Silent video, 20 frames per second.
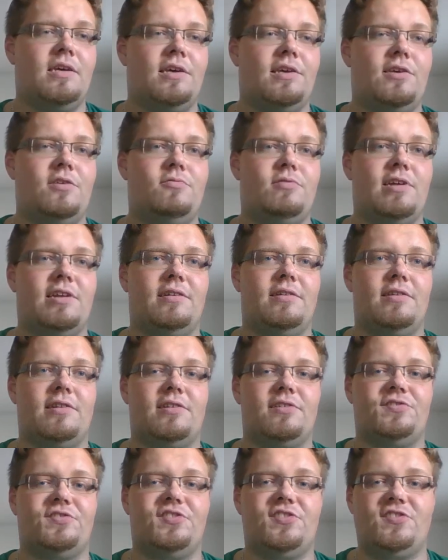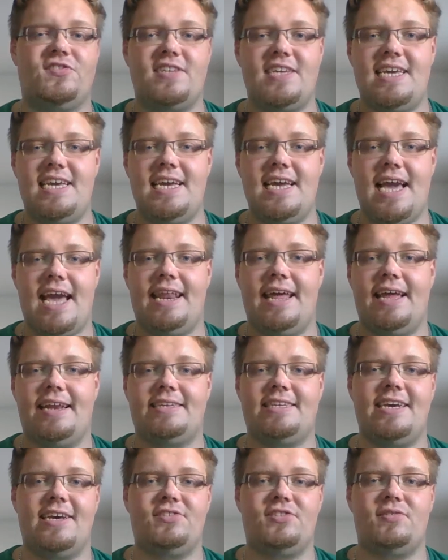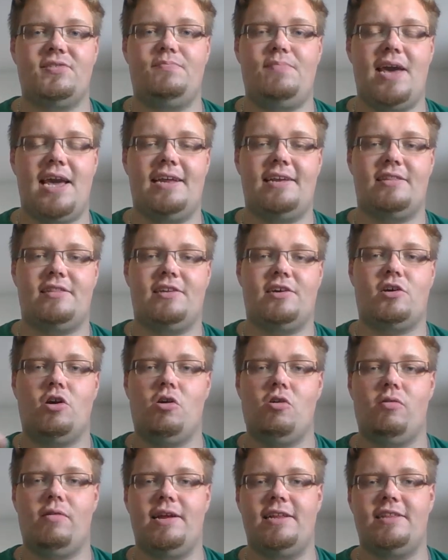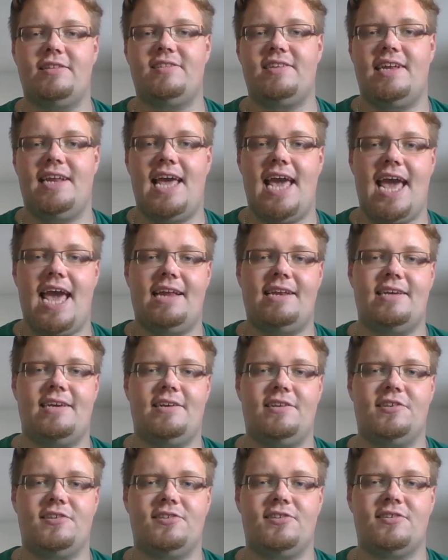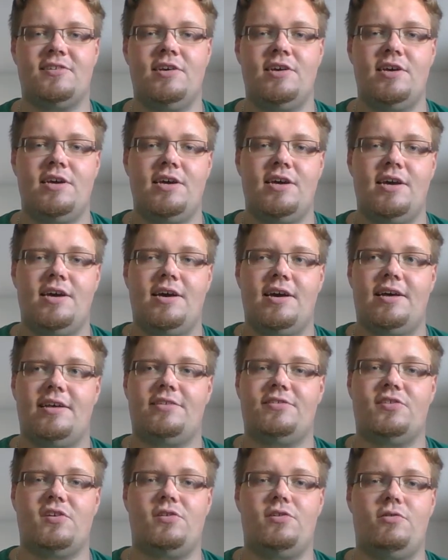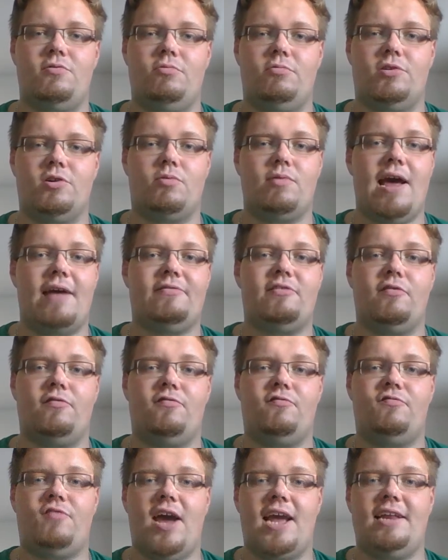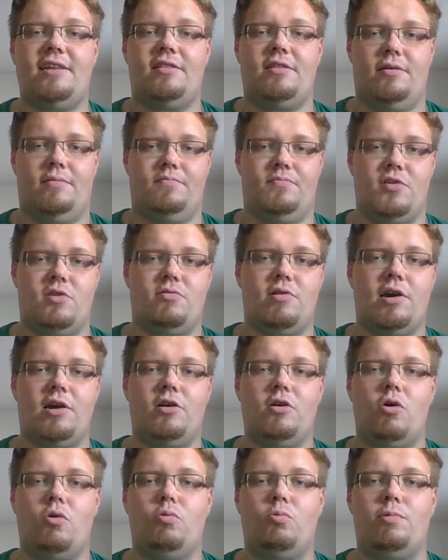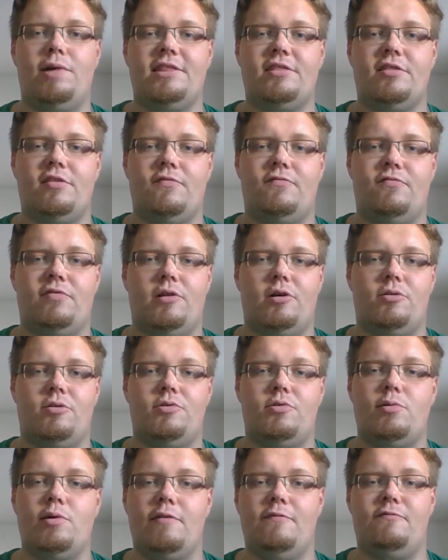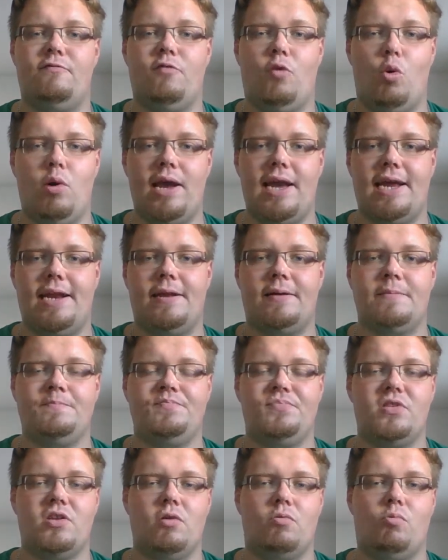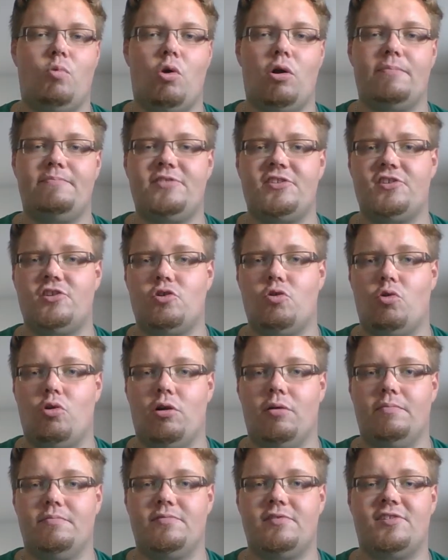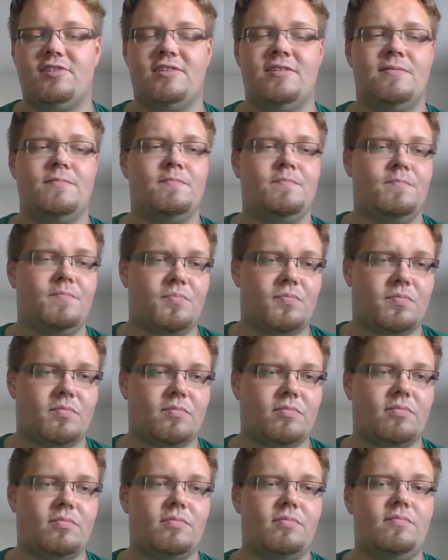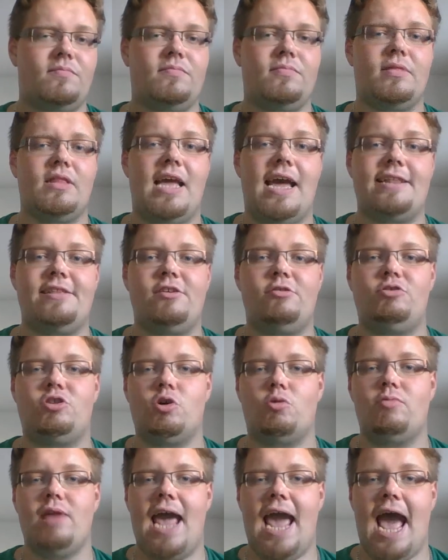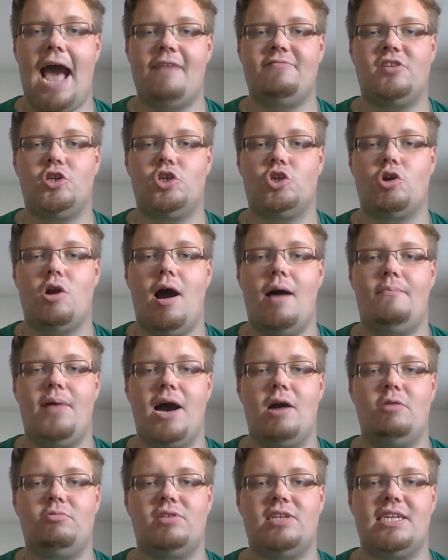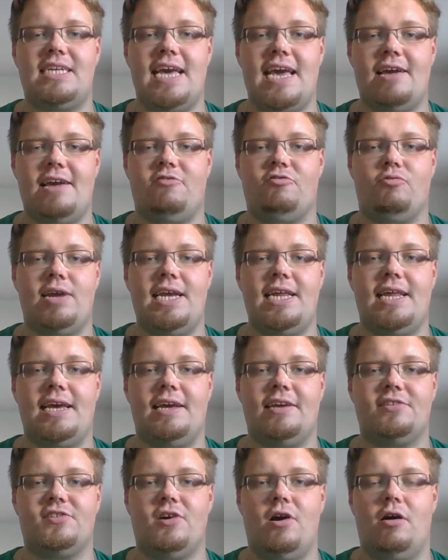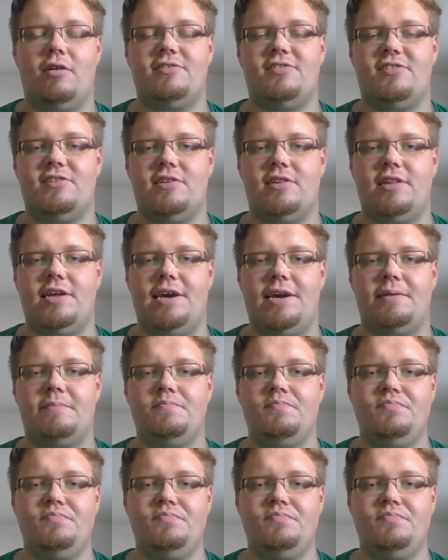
You can see and anticipate the currents and eddies, so you don't have to fight them. You can go with the flow. You can avoid warp storms. And you don't have to drop out to take readings constantly.